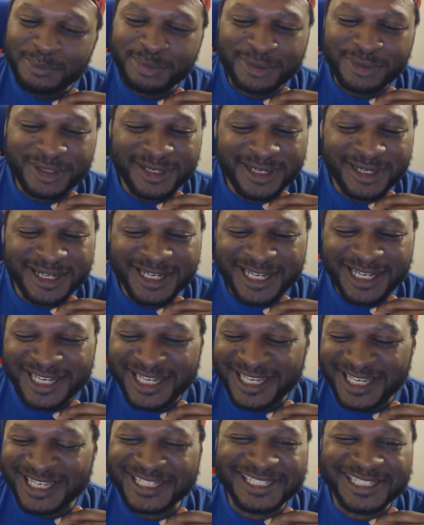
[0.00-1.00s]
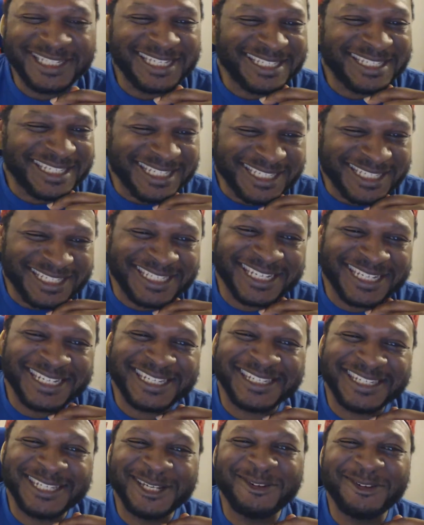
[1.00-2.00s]
Boys, this is
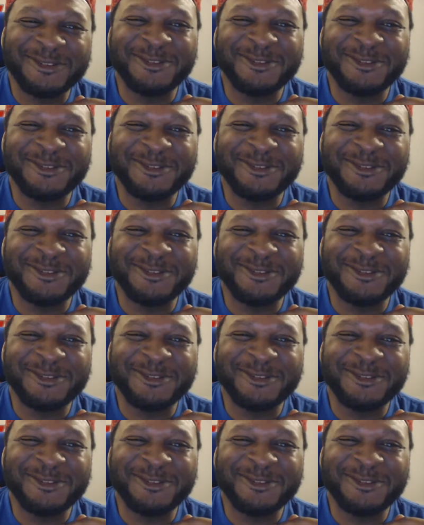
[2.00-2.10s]
just the